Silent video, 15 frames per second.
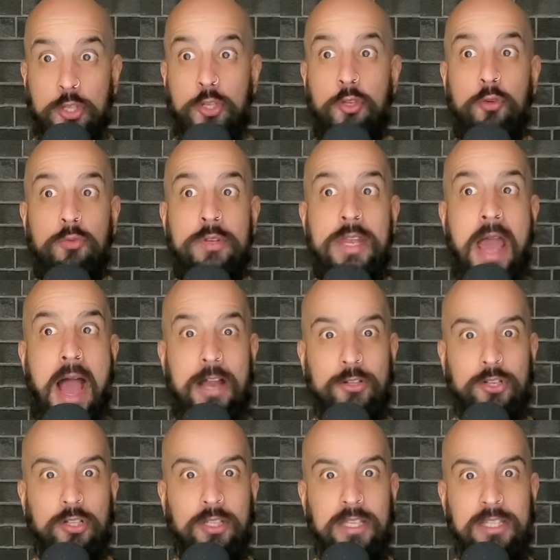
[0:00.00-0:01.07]
you
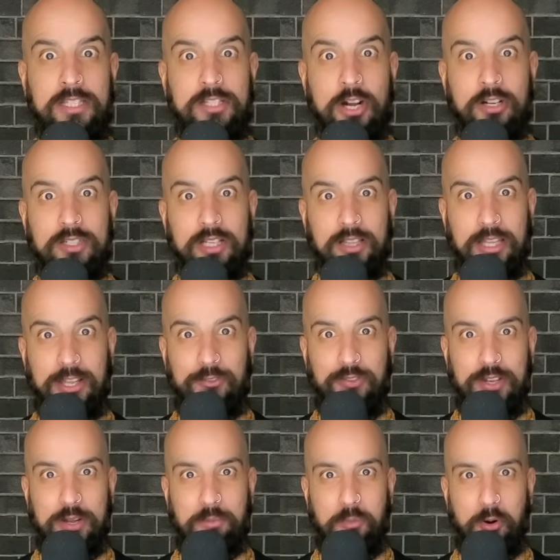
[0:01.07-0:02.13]
naturally start to live
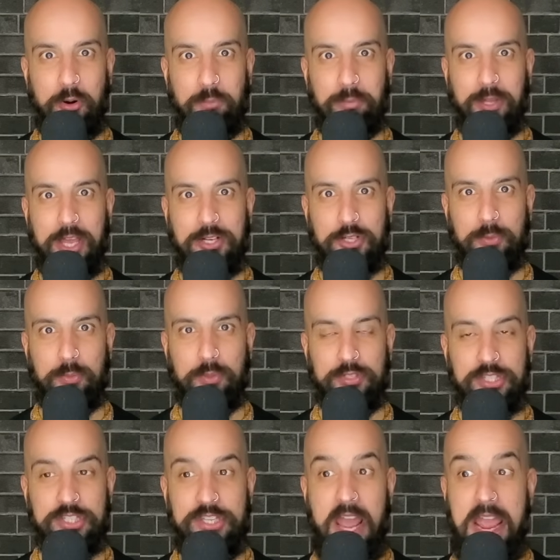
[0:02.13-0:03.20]
in a more pleasurable
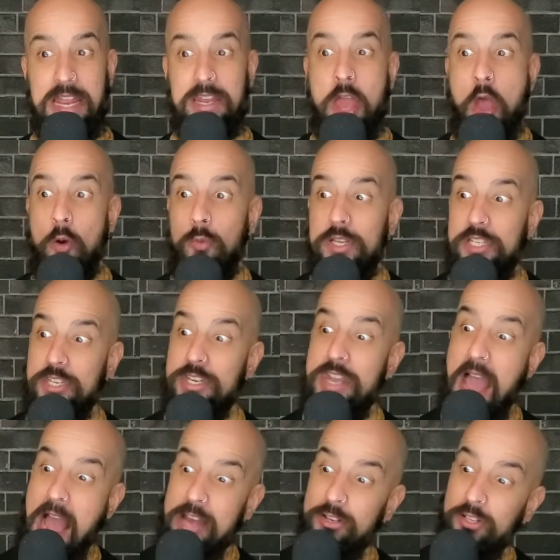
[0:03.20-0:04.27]
state, which
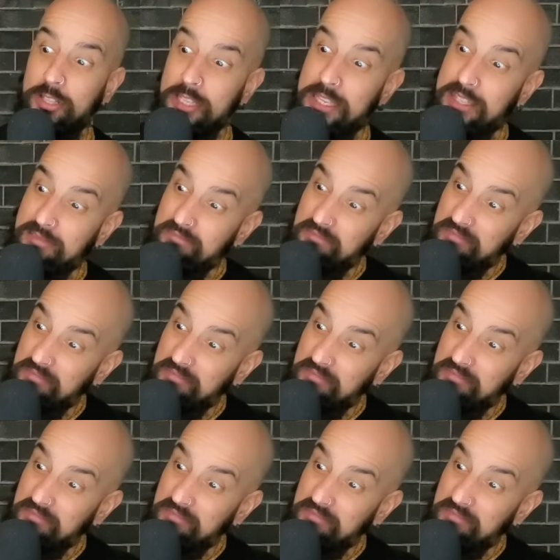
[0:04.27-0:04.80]
naturally